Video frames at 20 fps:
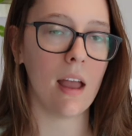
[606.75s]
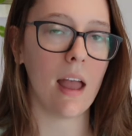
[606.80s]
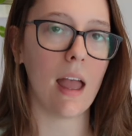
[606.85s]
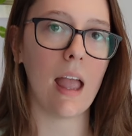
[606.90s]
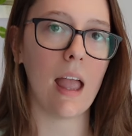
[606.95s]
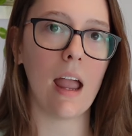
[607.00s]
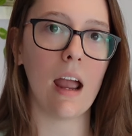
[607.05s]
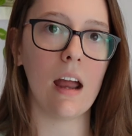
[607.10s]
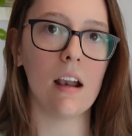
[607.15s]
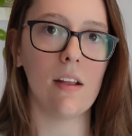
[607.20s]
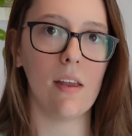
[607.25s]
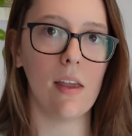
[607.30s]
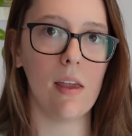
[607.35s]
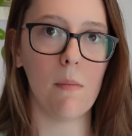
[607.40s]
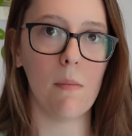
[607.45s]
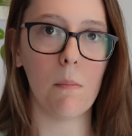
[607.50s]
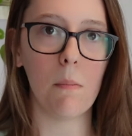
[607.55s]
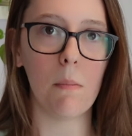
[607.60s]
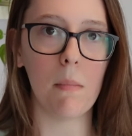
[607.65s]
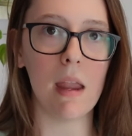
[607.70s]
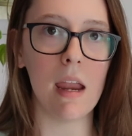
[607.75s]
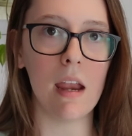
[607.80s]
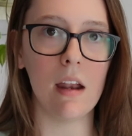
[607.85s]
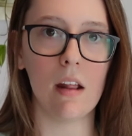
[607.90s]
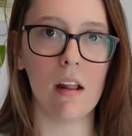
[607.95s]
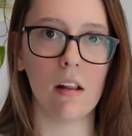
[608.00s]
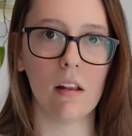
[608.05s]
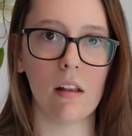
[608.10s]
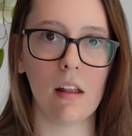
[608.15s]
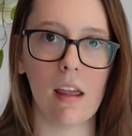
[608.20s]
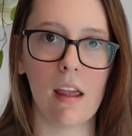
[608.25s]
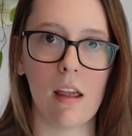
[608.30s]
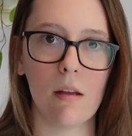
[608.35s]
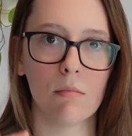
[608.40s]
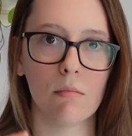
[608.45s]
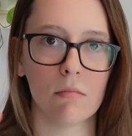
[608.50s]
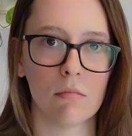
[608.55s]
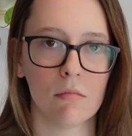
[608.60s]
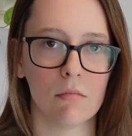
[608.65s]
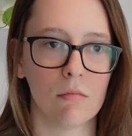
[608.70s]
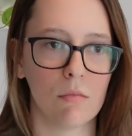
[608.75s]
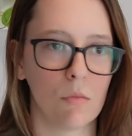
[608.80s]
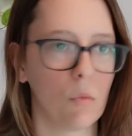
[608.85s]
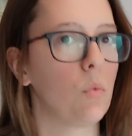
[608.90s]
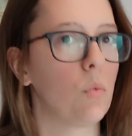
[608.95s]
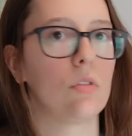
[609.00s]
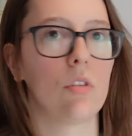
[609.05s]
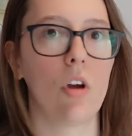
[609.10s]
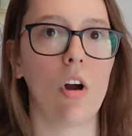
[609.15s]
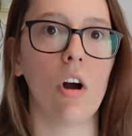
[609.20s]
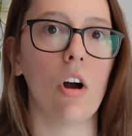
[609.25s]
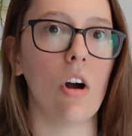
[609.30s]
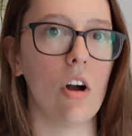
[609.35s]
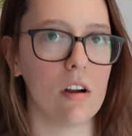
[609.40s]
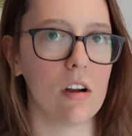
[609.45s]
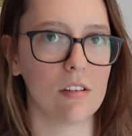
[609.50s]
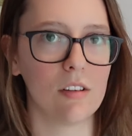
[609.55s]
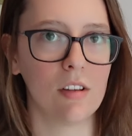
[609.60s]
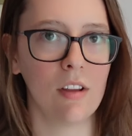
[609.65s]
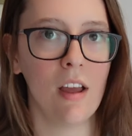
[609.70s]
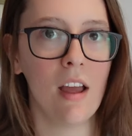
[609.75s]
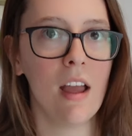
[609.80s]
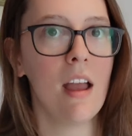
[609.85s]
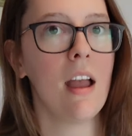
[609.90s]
and immediately was hooked.